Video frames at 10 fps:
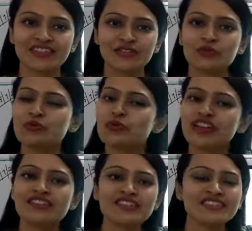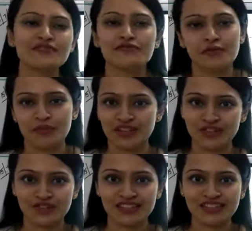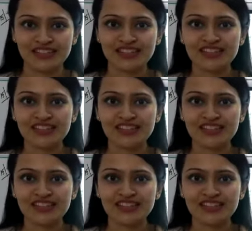through various informations.